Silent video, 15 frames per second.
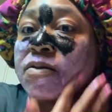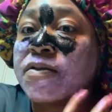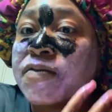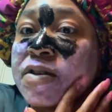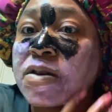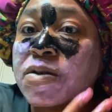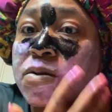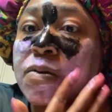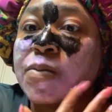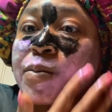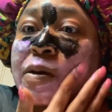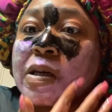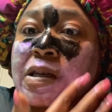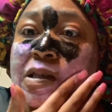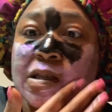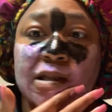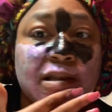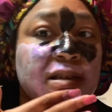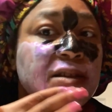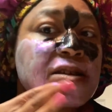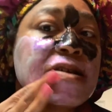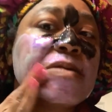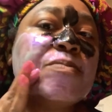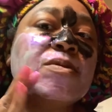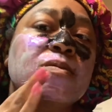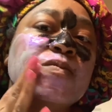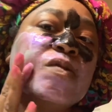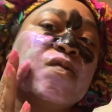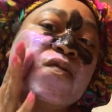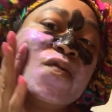reviewed because it
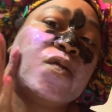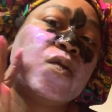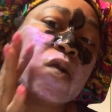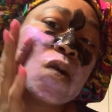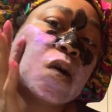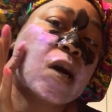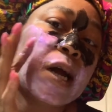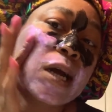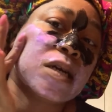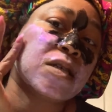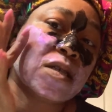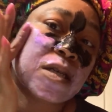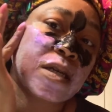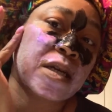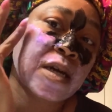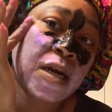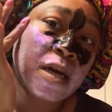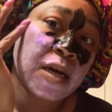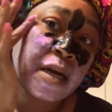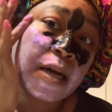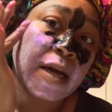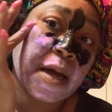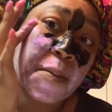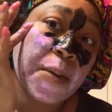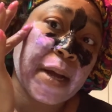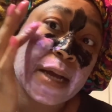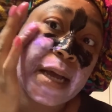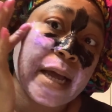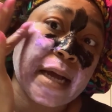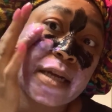happened before I actually got
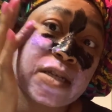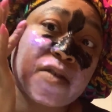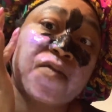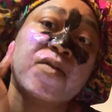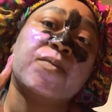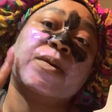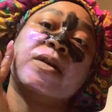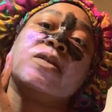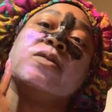back active on my